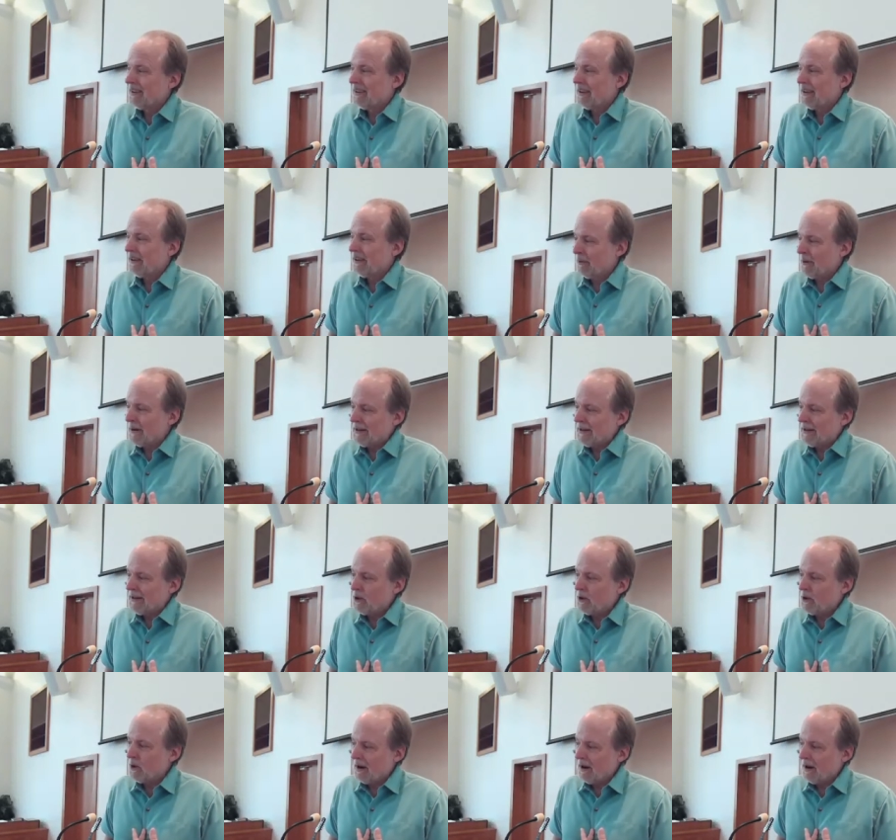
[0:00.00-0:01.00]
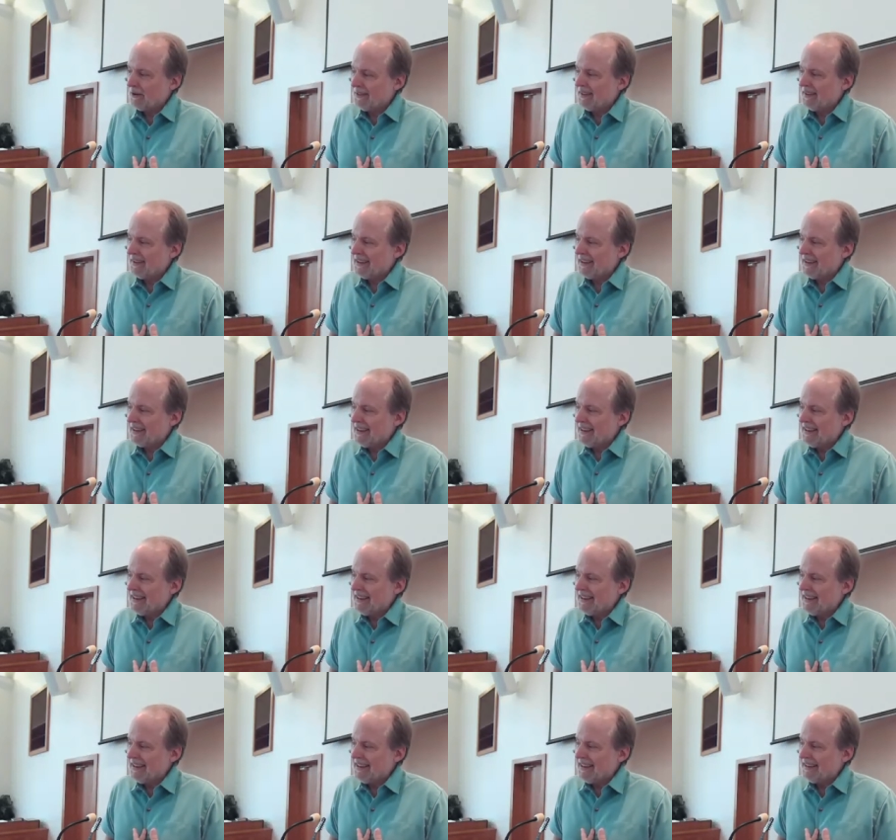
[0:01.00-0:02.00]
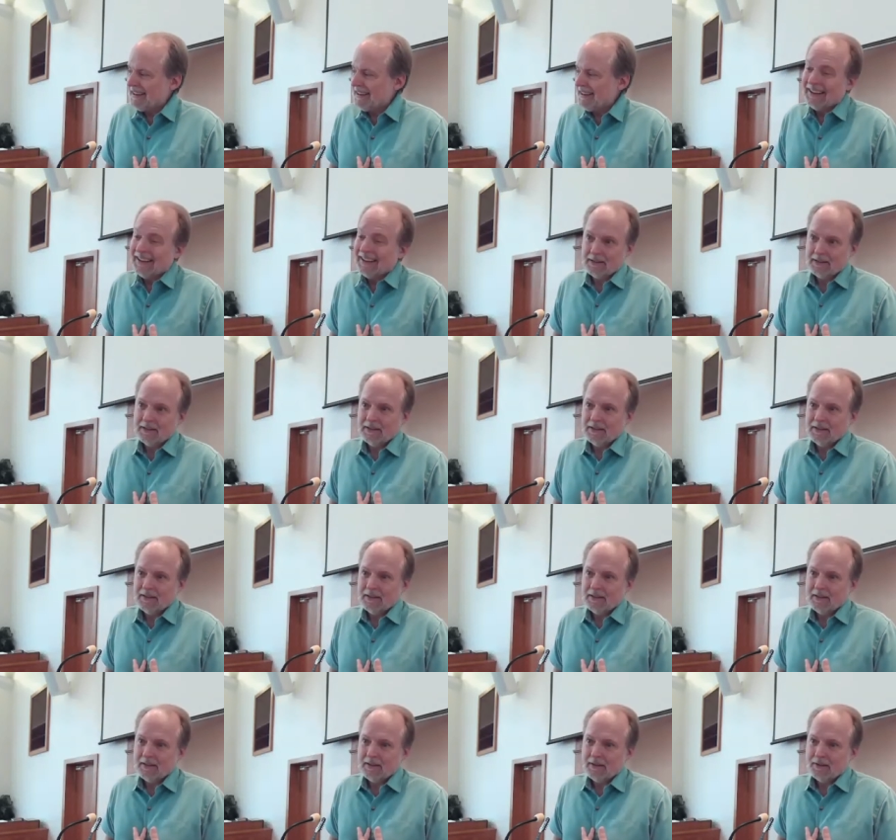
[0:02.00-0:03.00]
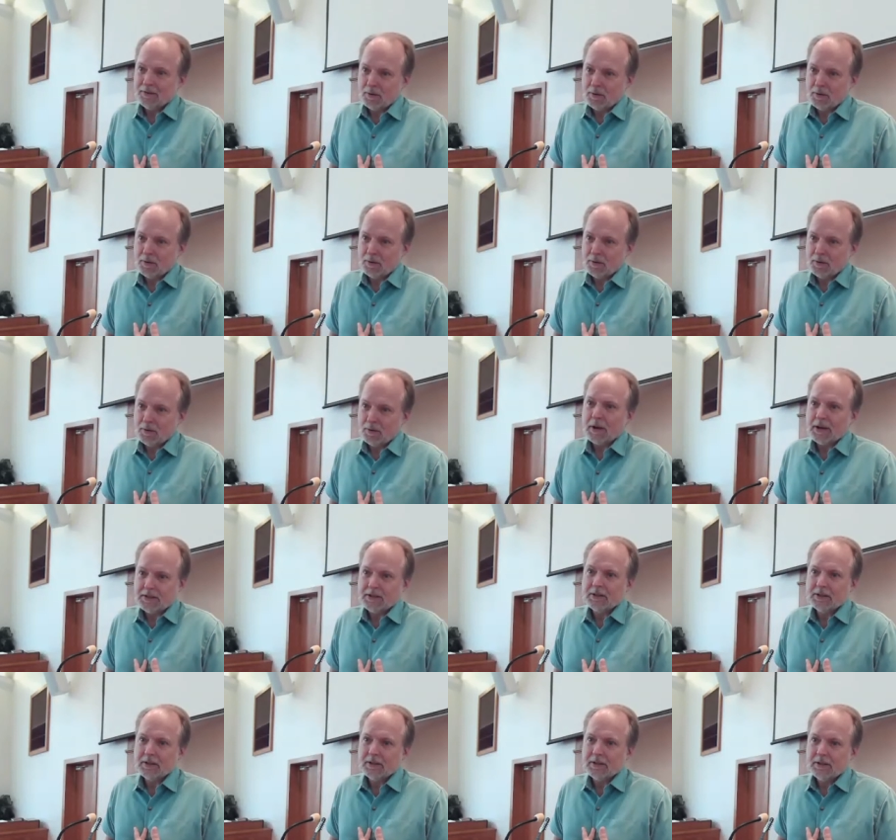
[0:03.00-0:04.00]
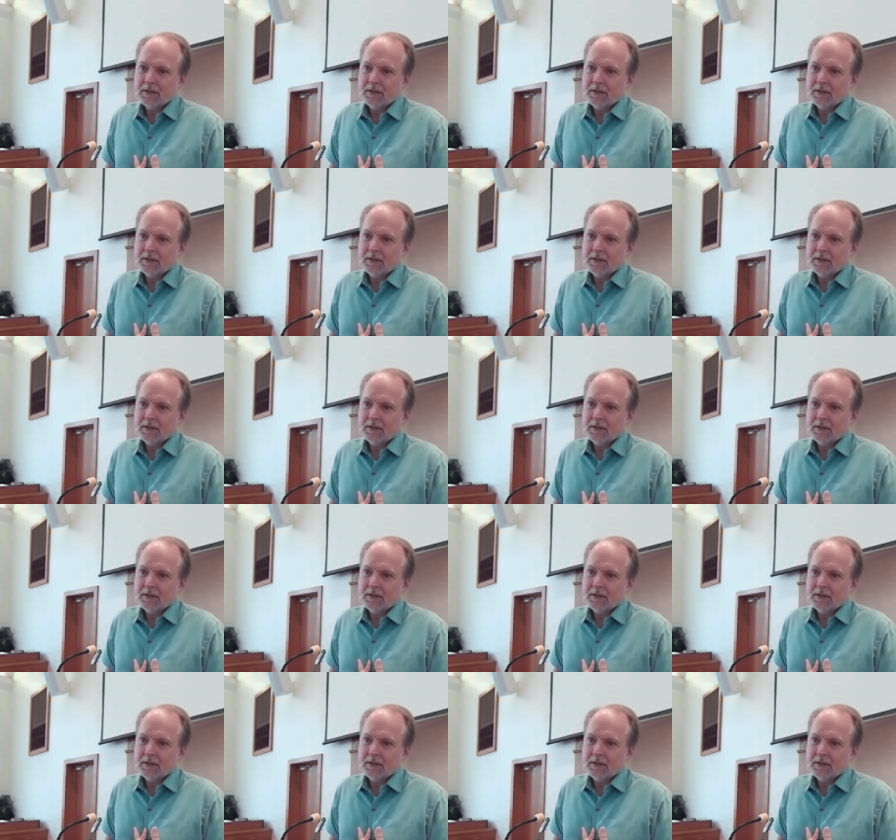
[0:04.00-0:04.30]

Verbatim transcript: if we knew everything he did through us.